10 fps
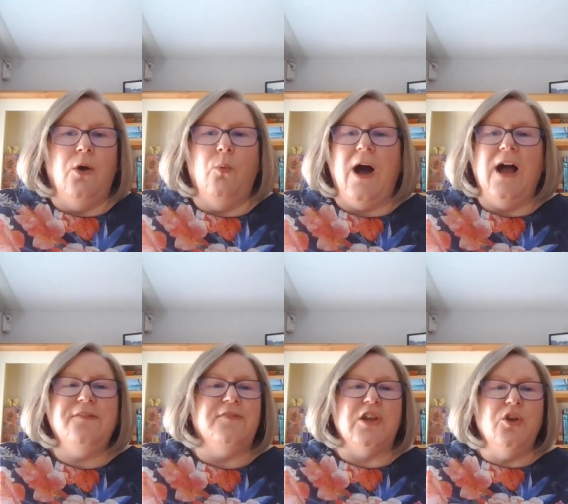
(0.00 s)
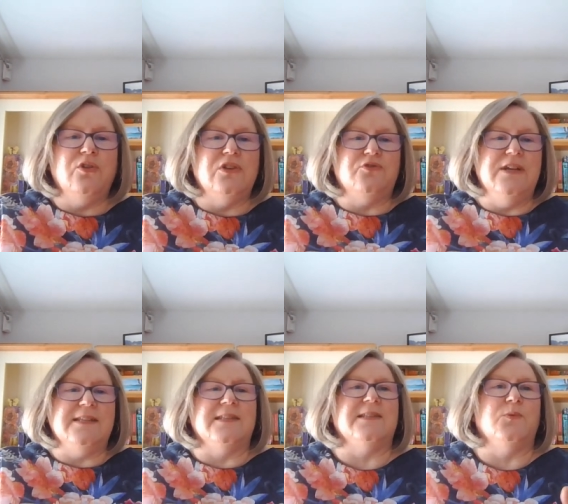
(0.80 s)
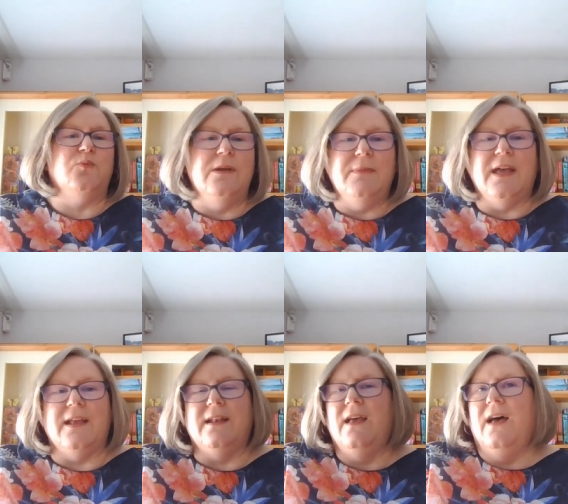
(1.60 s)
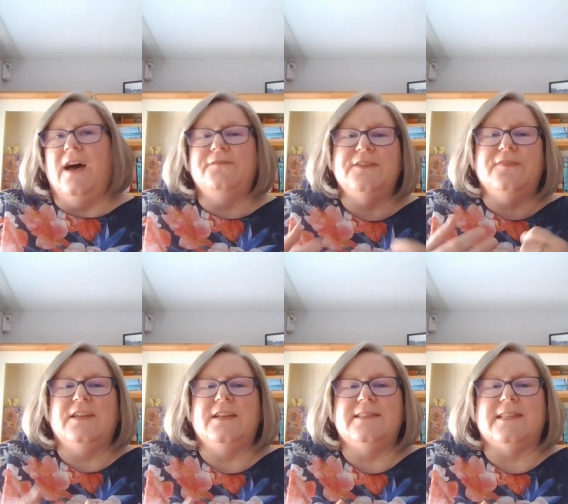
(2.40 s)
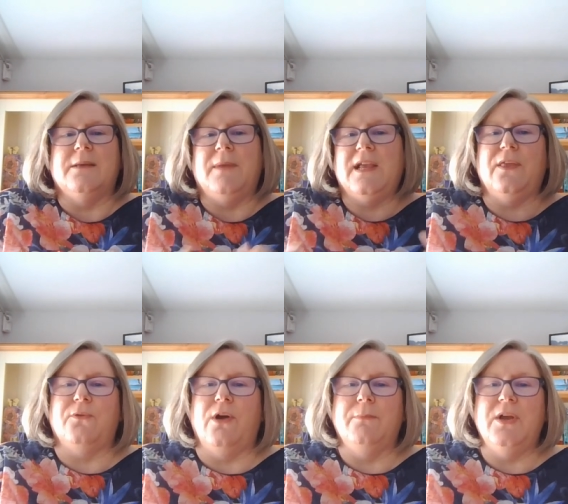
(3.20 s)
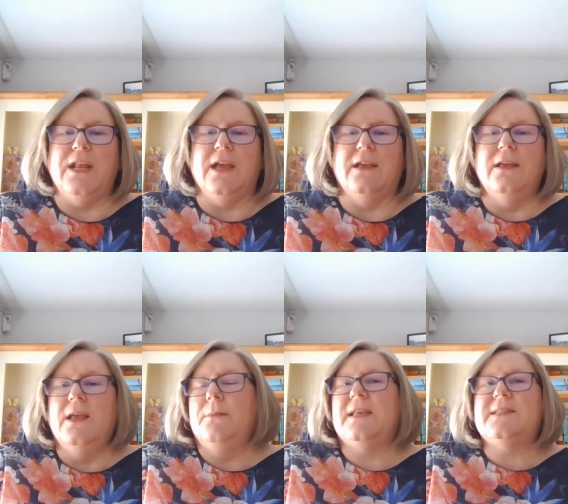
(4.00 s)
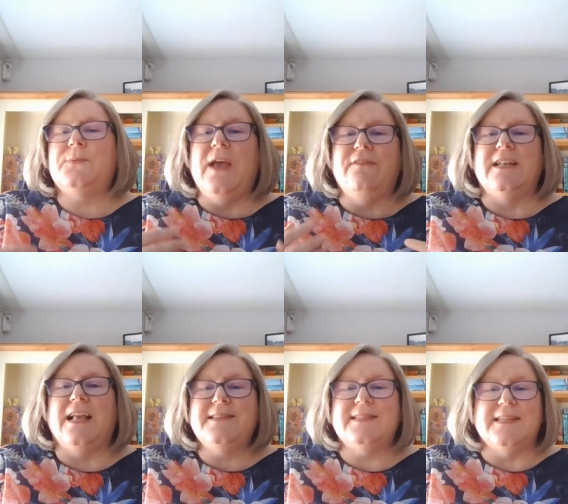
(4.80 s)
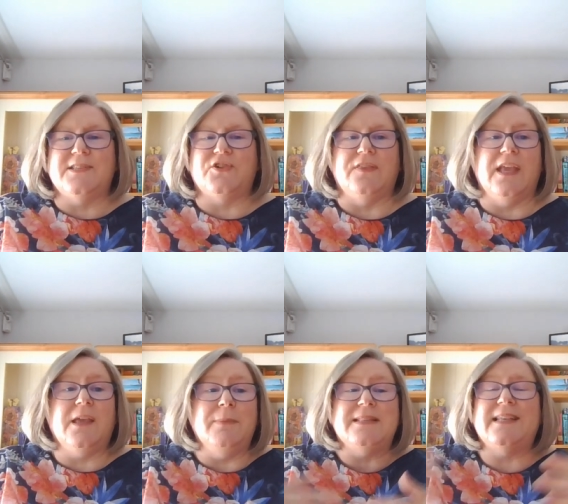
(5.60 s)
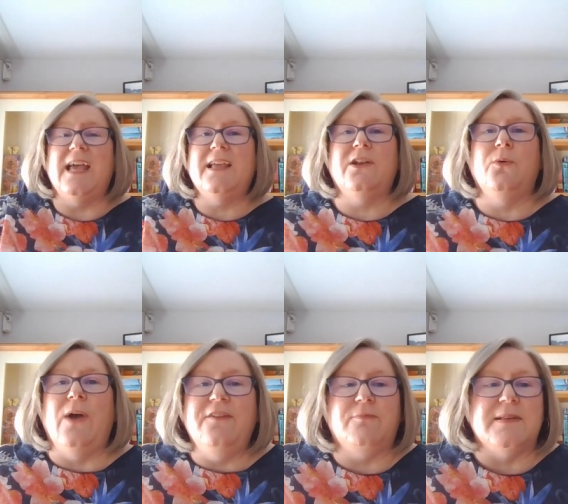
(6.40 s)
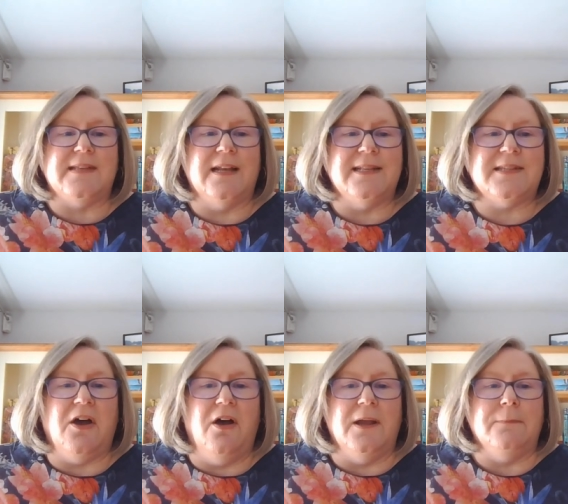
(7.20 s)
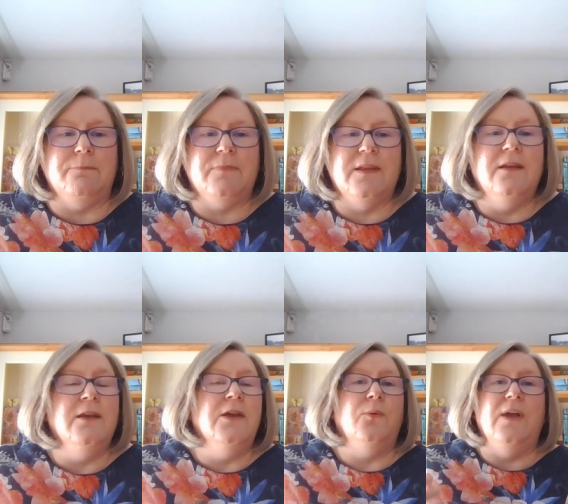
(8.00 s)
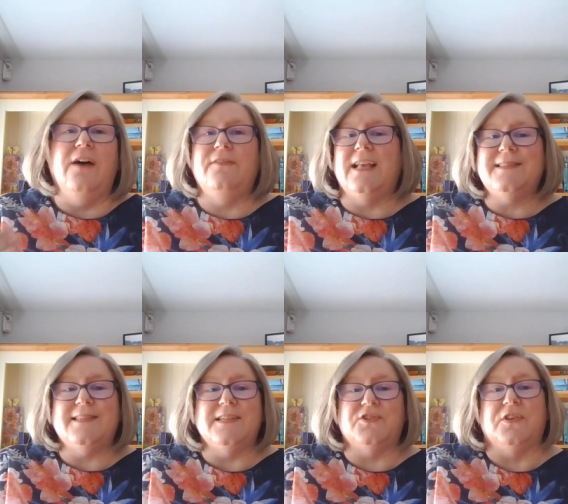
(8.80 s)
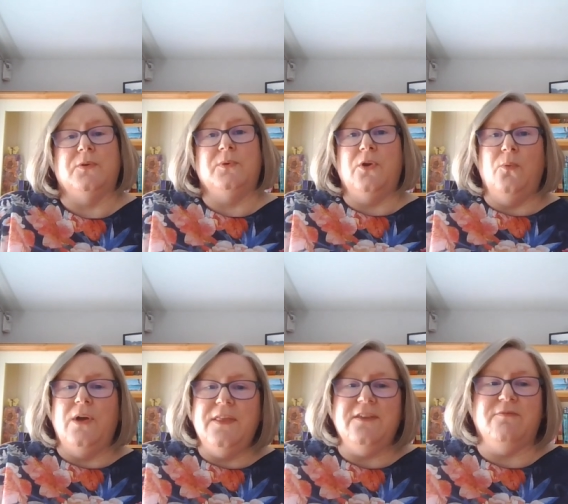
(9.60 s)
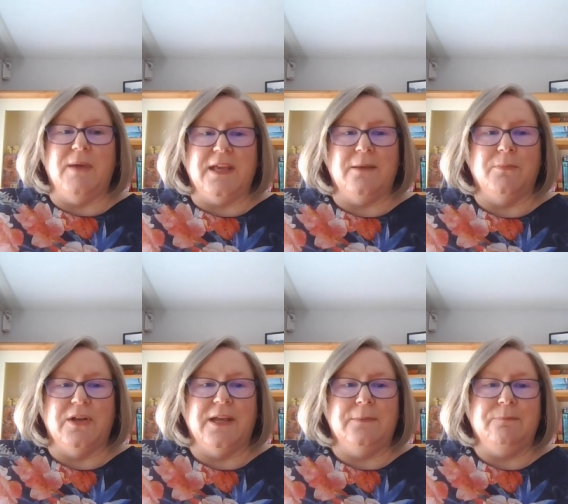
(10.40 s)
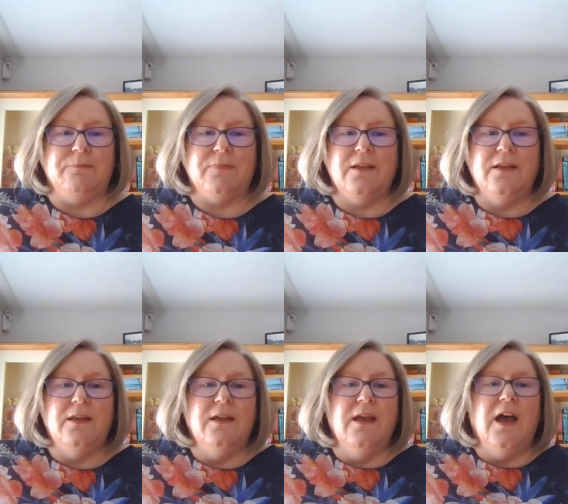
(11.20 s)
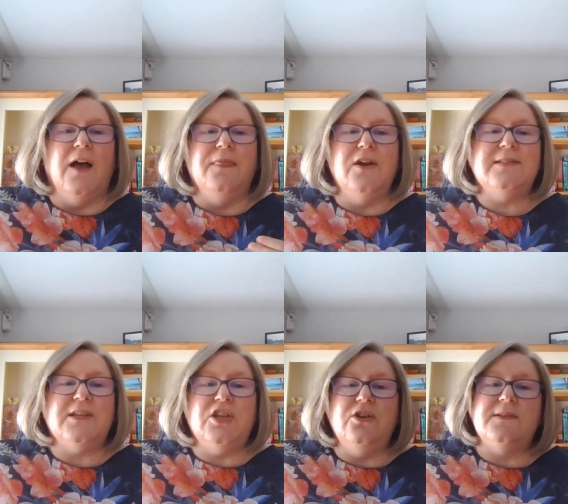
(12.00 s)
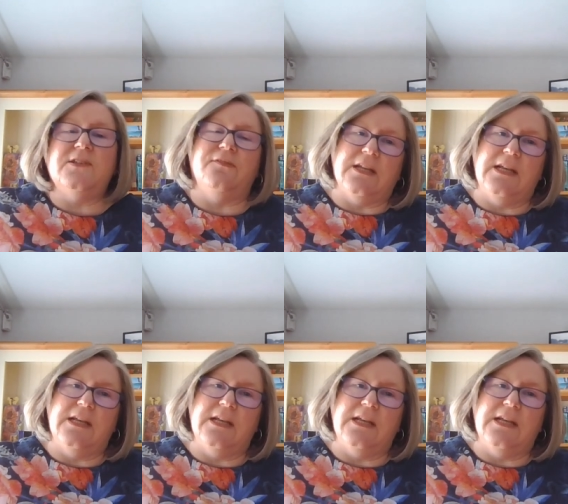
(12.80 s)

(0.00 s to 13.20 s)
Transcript: why, for no good reason, do women have difficulty making their own money? Because we have an ancestry that can be taken away from us at any time. We have an ancestry that we're not worthy of making money. And those accused of and